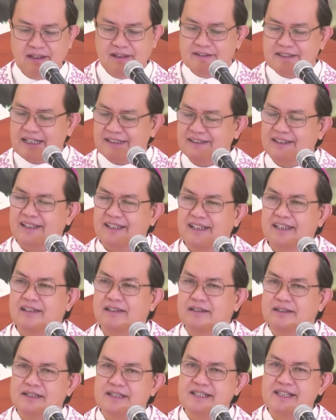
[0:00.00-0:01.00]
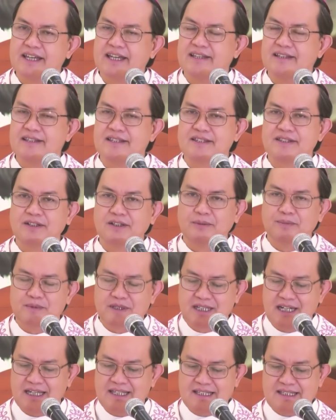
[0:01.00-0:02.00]
That inner sense of
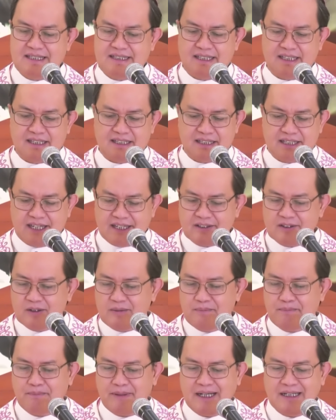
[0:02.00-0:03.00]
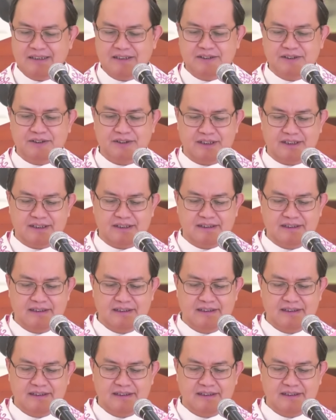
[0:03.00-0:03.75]
justice and compassion